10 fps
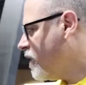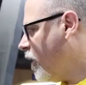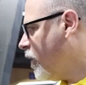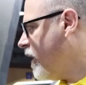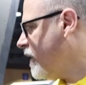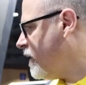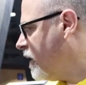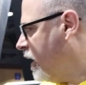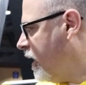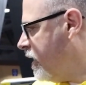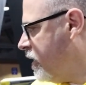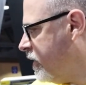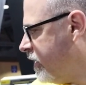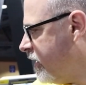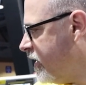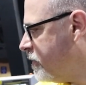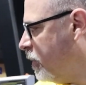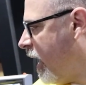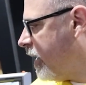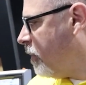So this, you can see this
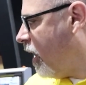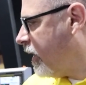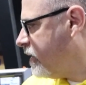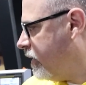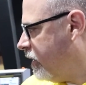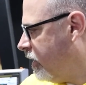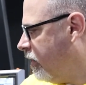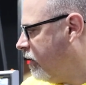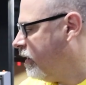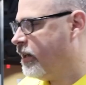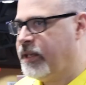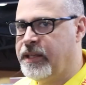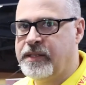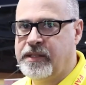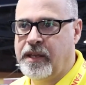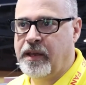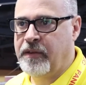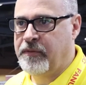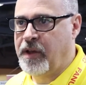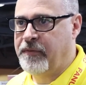black box in here is
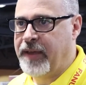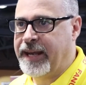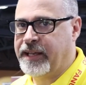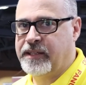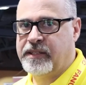a FANUC